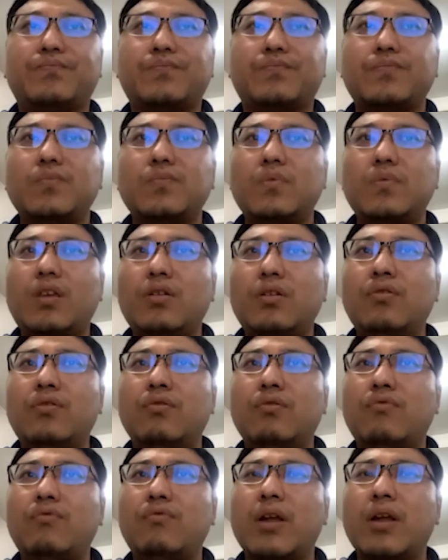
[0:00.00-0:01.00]

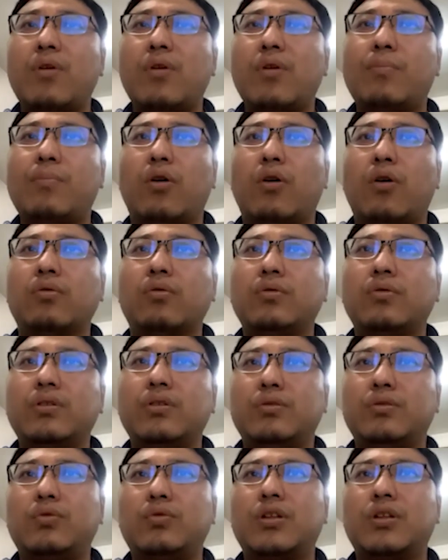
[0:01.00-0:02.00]
vulnerable to
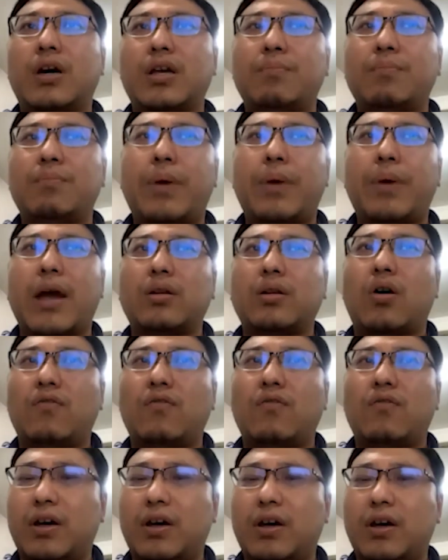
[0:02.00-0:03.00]
the impact of the
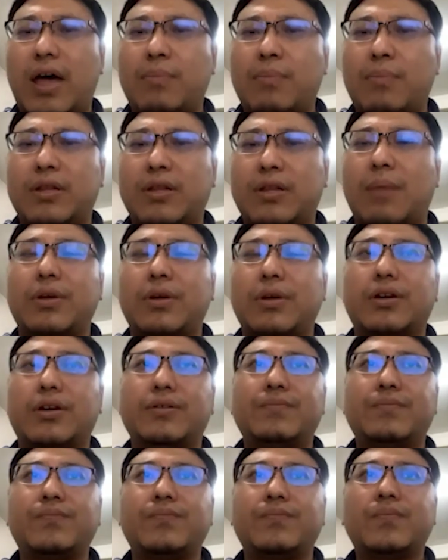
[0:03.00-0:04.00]
epidemic.
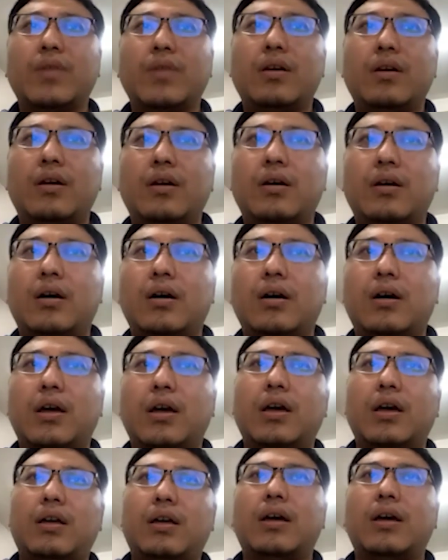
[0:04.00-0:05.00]

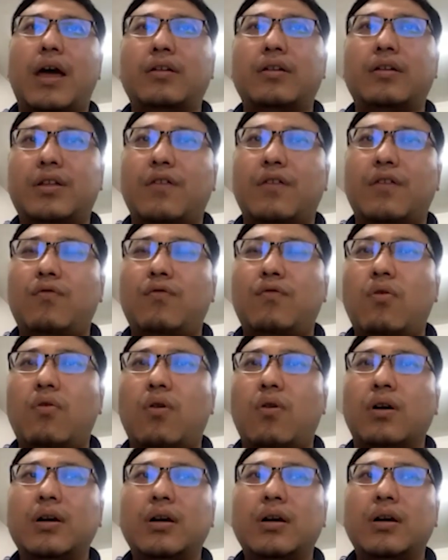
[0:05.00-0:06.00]
And therefore,
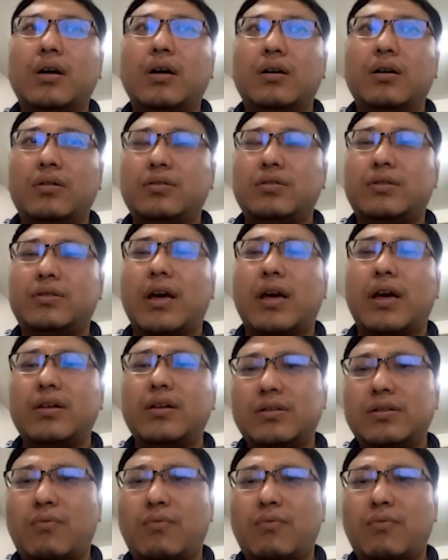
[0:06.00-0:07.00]
that is a
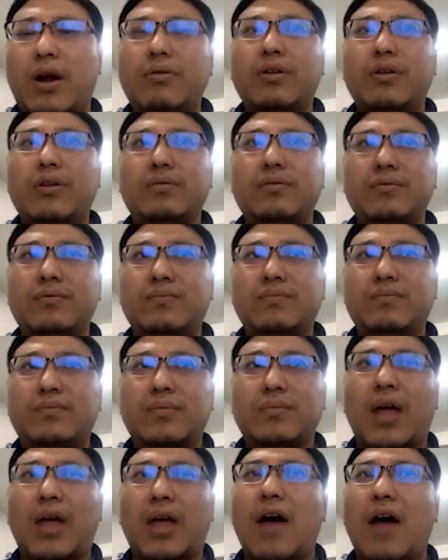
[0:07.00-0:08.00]
very tough
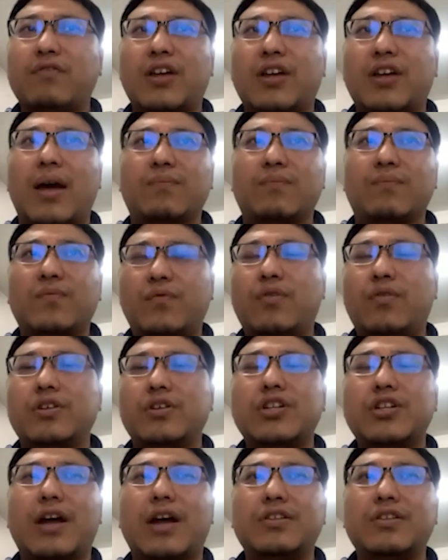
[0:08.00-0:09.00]
time for
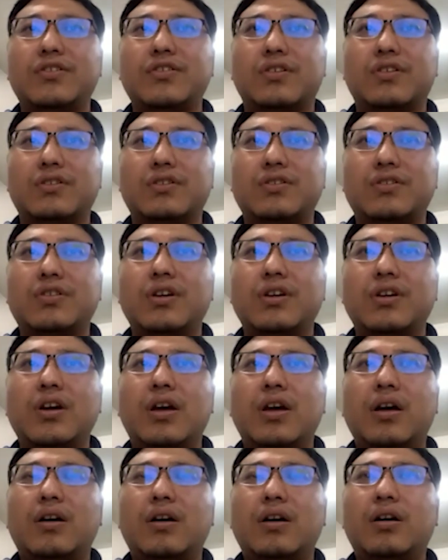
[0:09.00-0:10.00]
challengers.
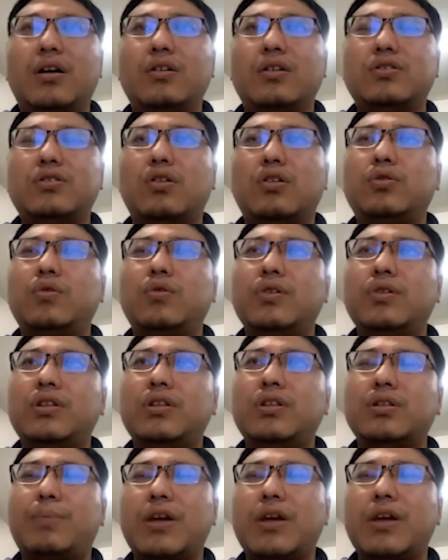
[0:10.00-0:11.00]
So during these
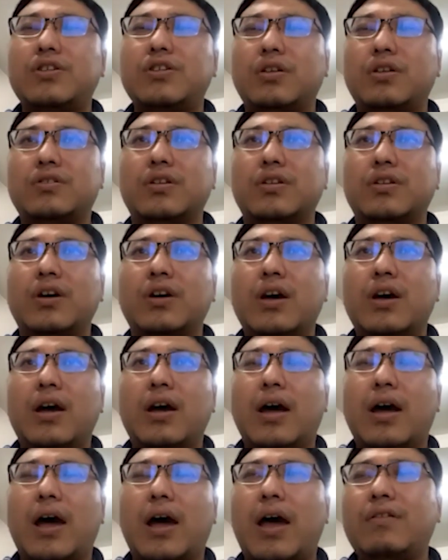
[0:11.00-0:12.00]
patients,
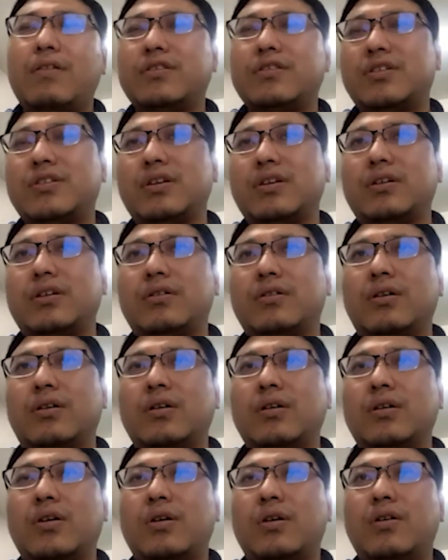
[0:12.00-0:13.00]
I think
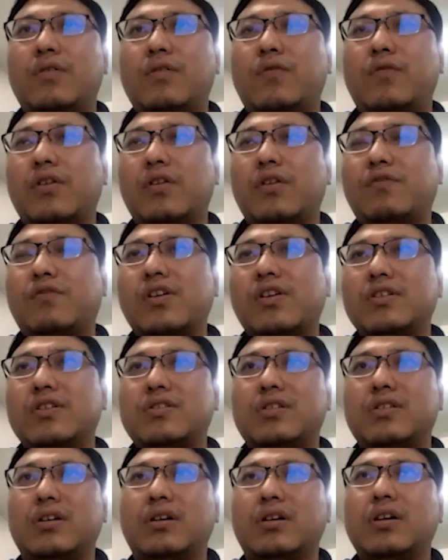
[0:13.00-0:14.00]
for first,
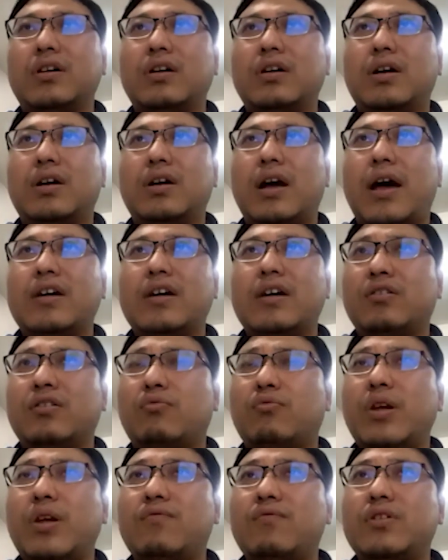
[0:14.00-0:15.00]
I agree
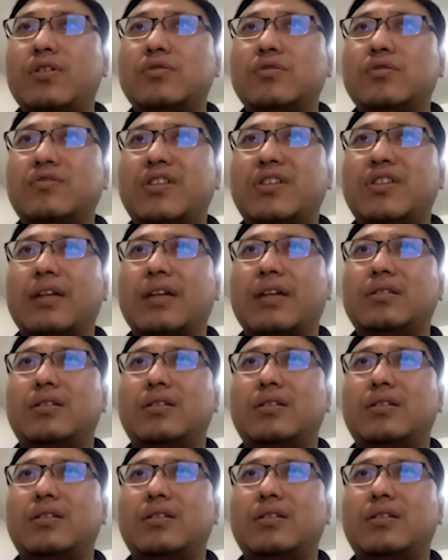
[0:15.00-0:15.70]
with you that these